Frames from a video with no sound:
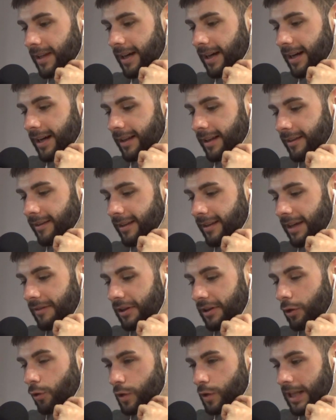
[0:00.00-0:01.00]
and
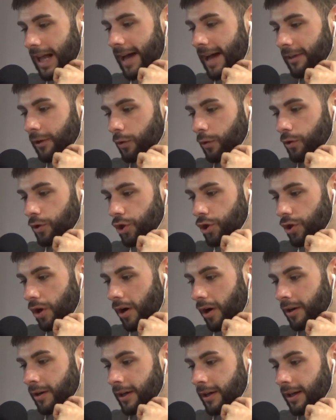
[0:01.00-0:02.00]
if he does land a good
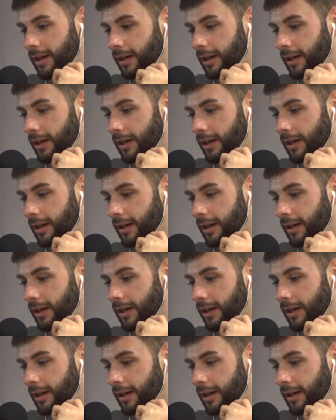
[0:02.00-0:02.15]
shot,